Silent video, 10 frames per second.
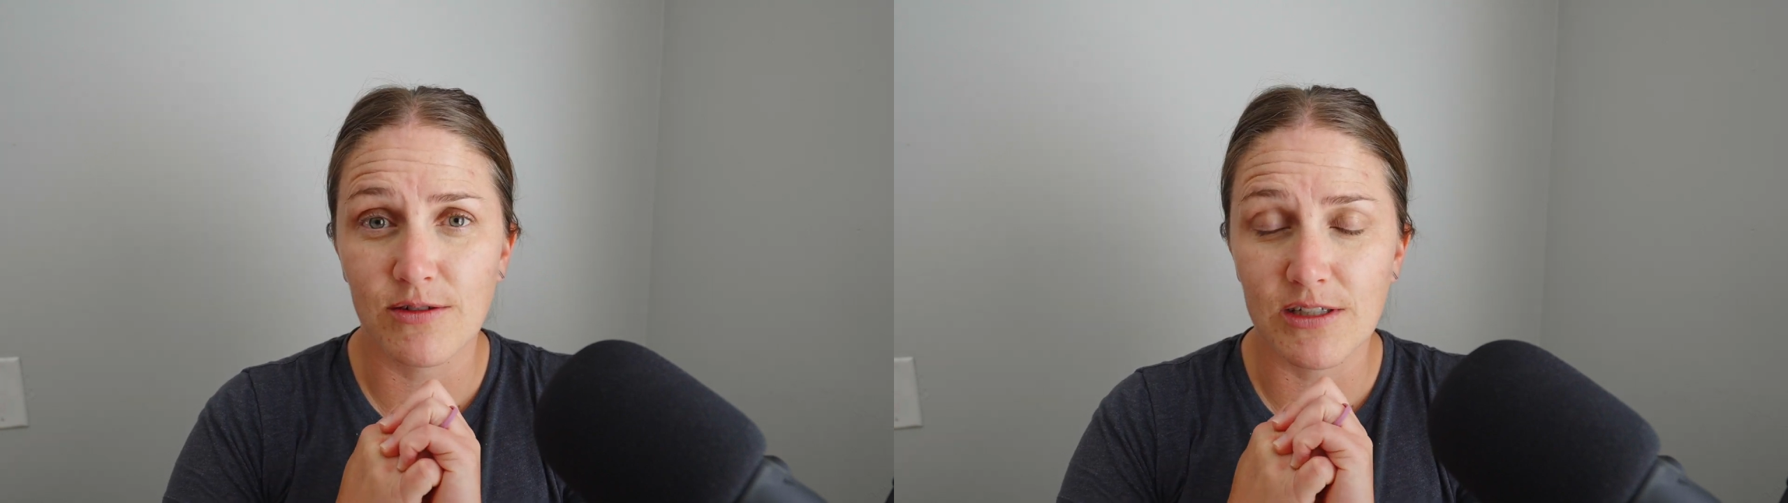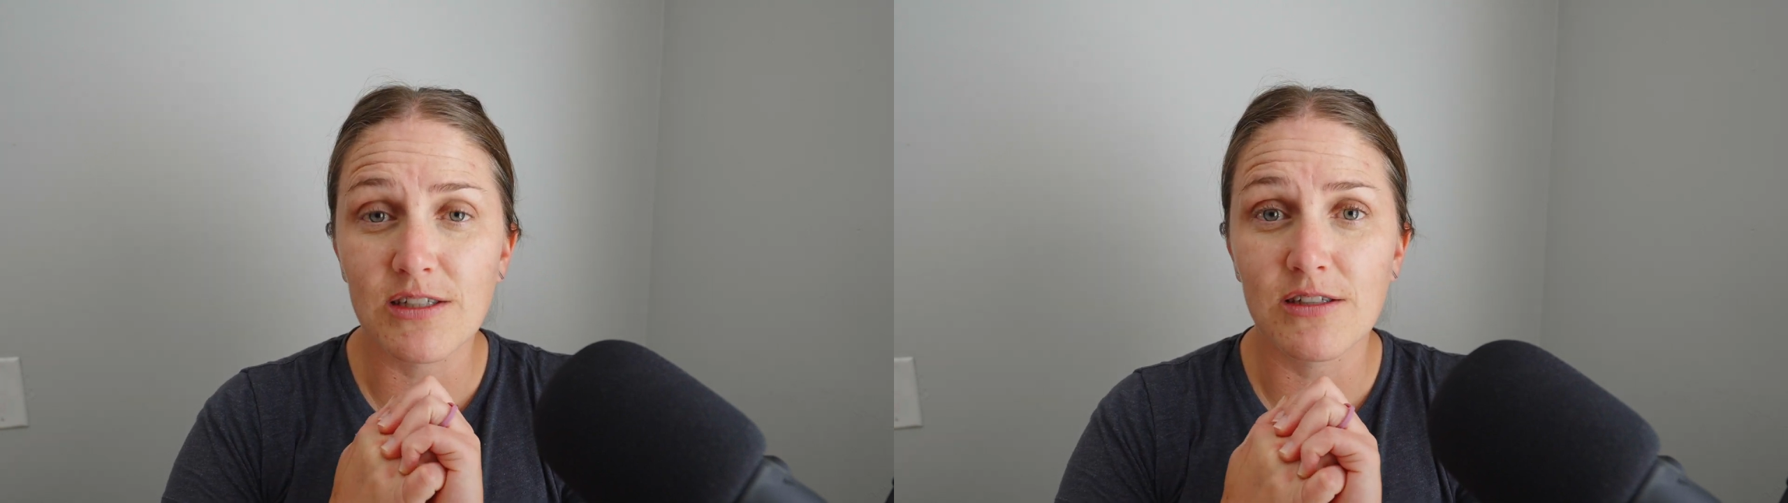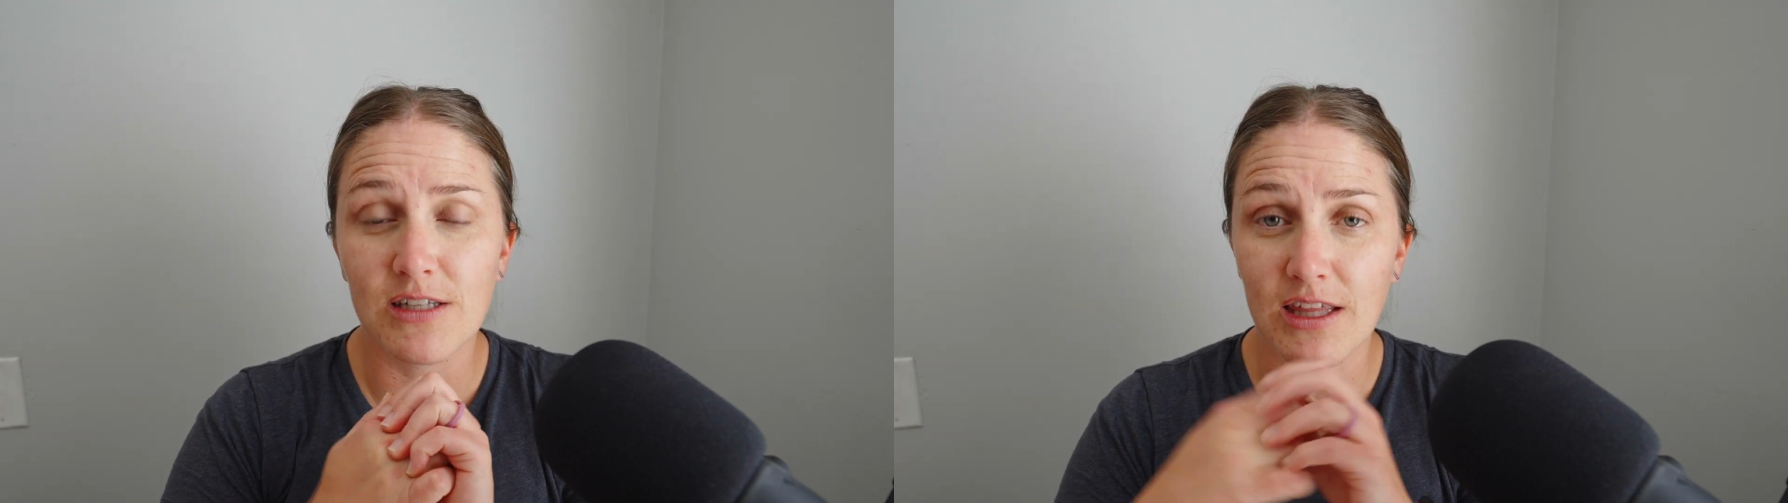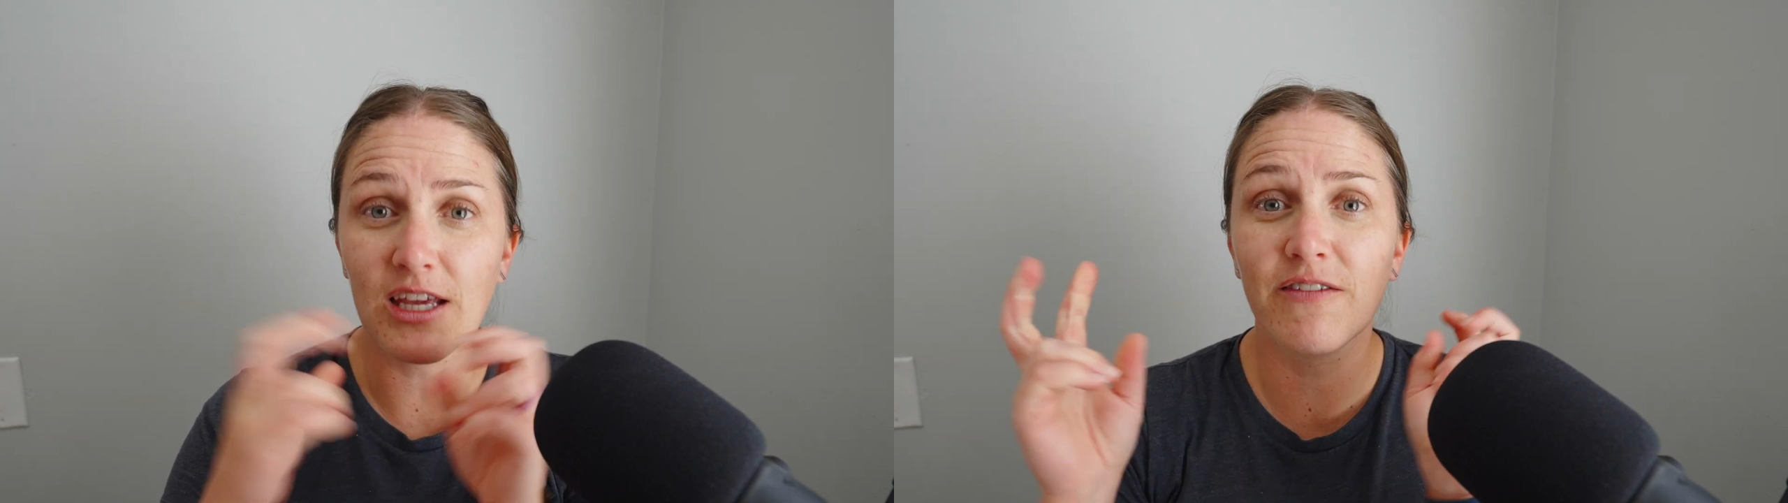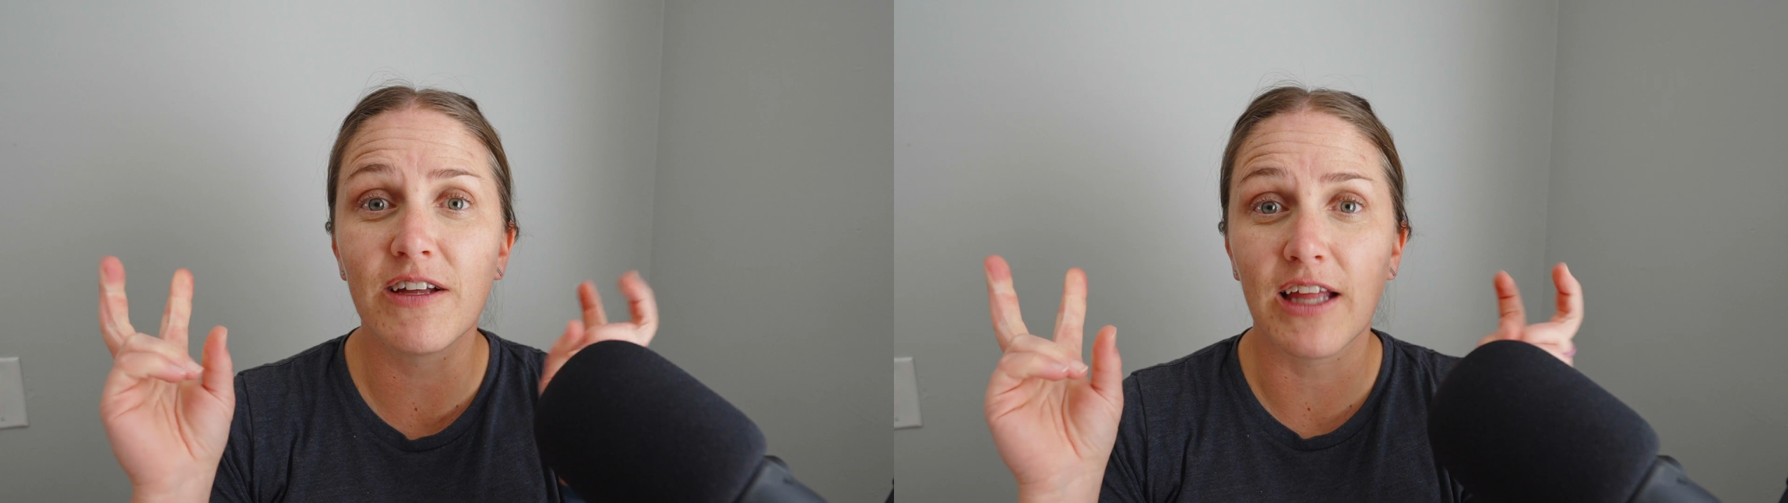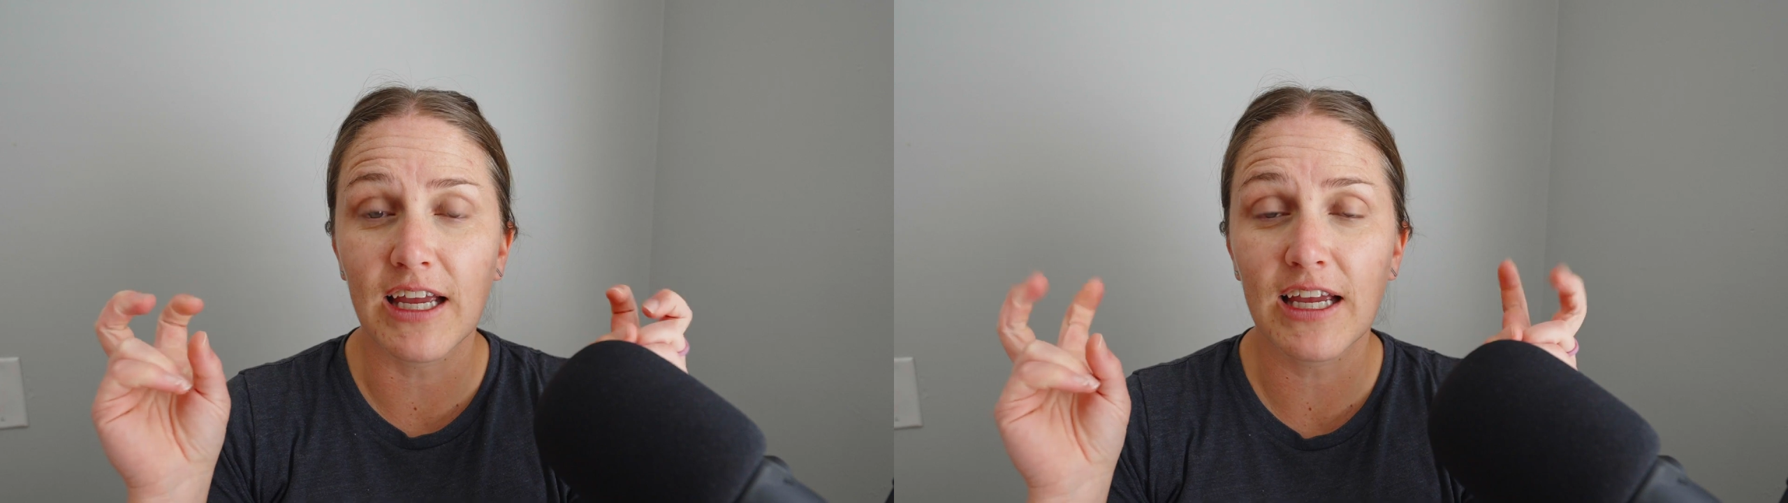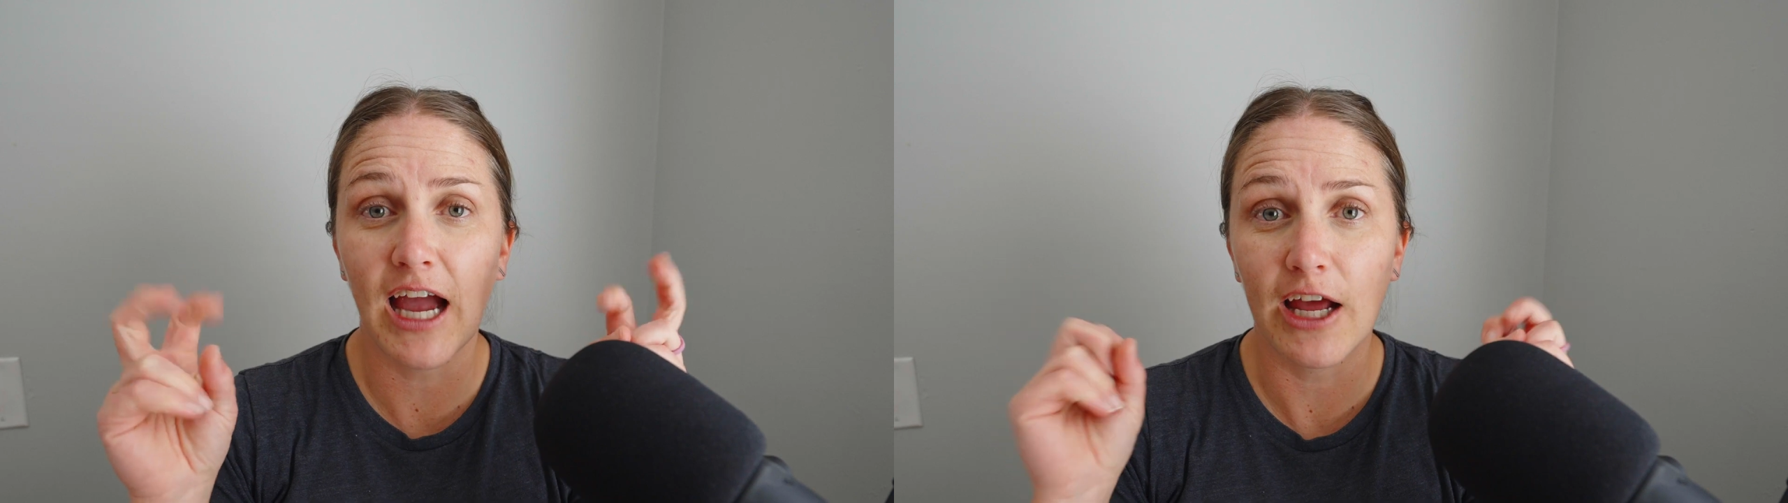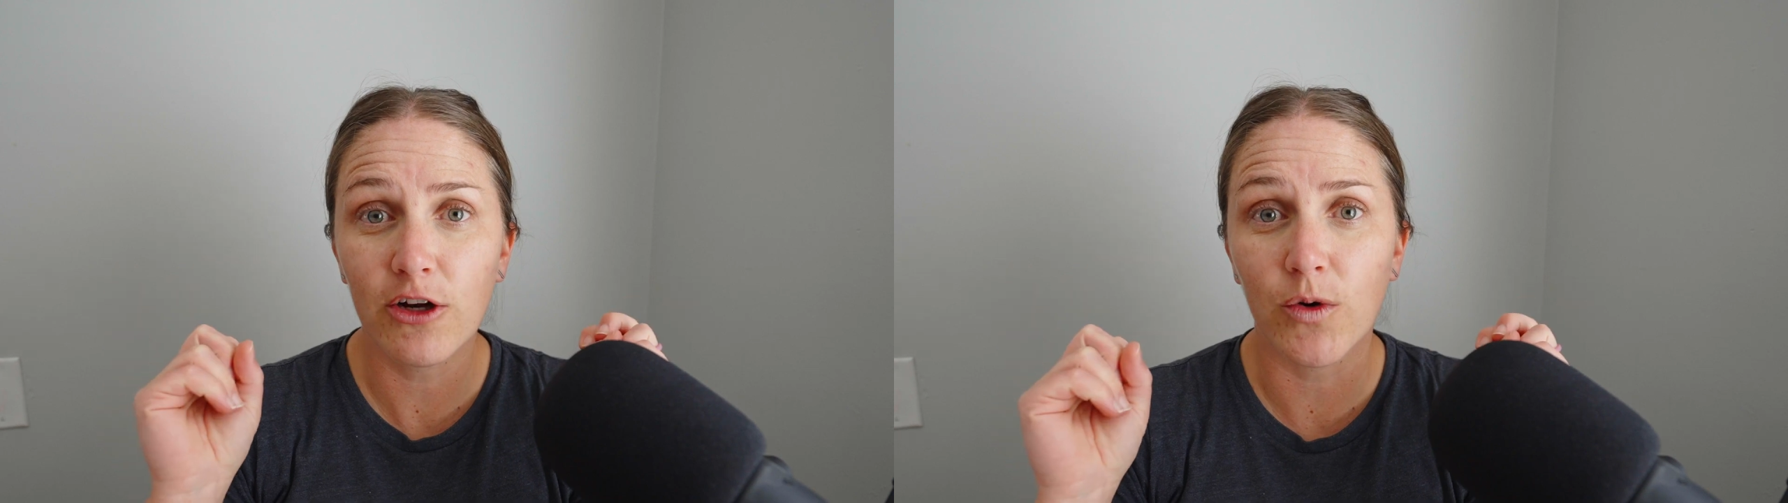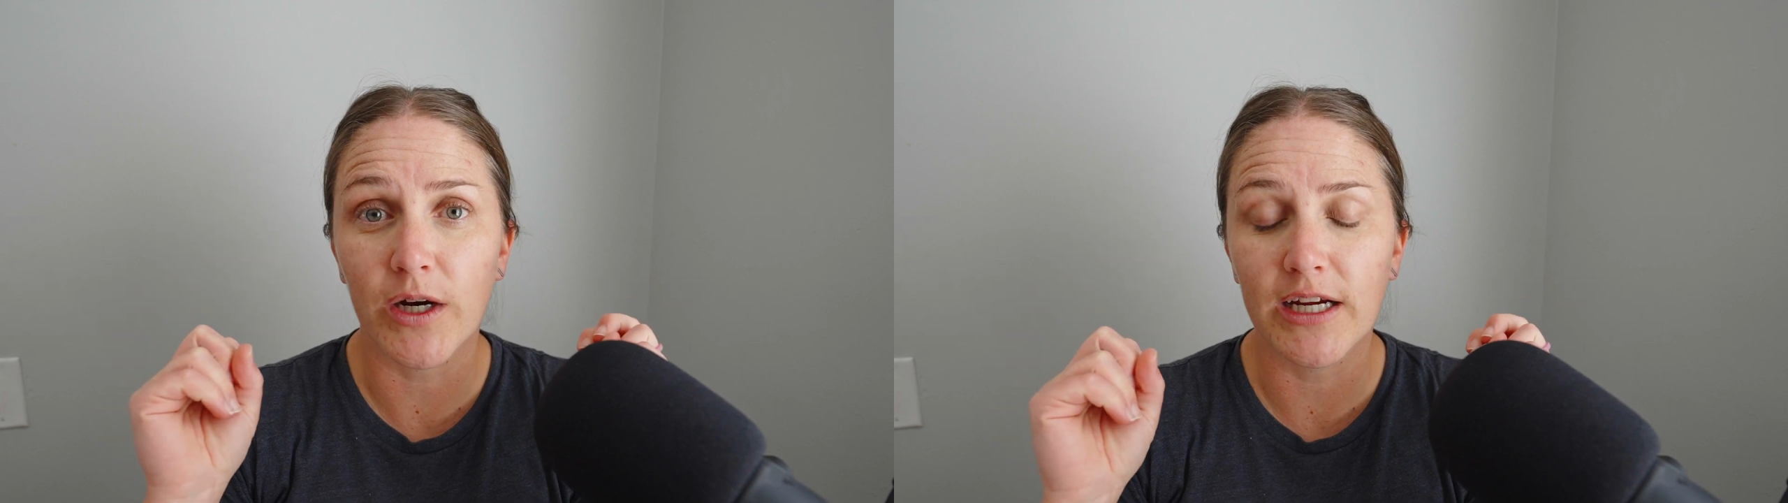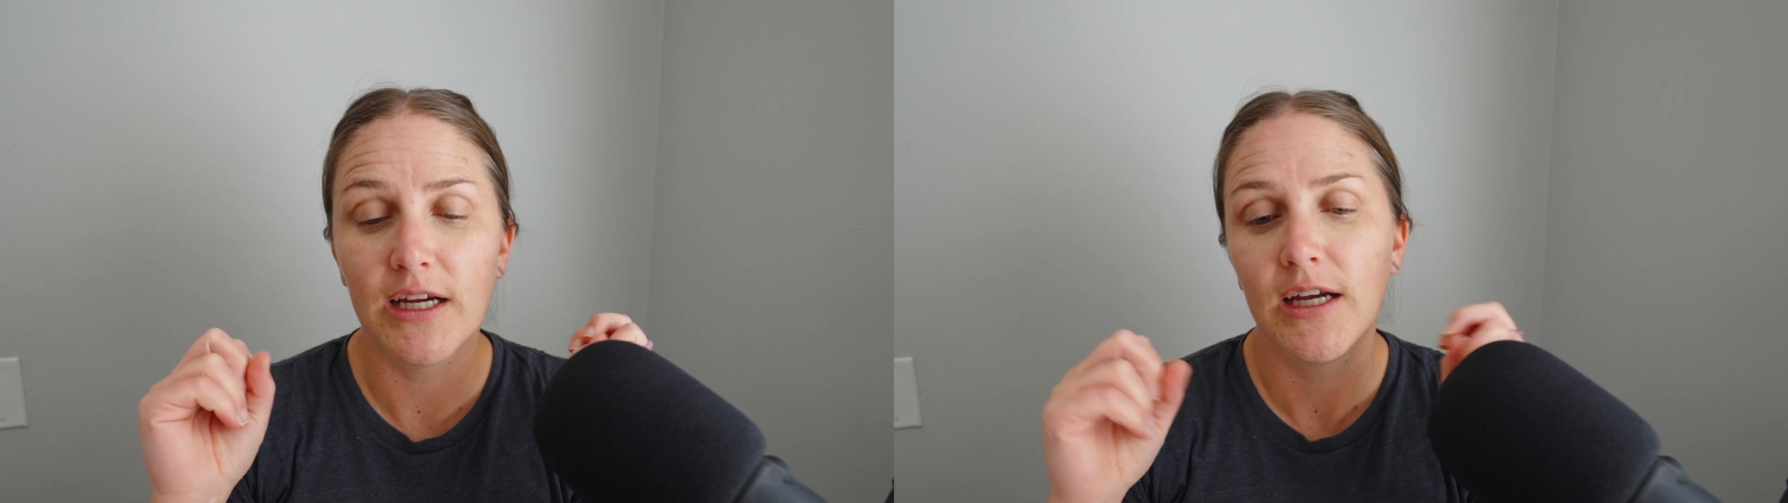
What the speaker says: is to think of it like a category.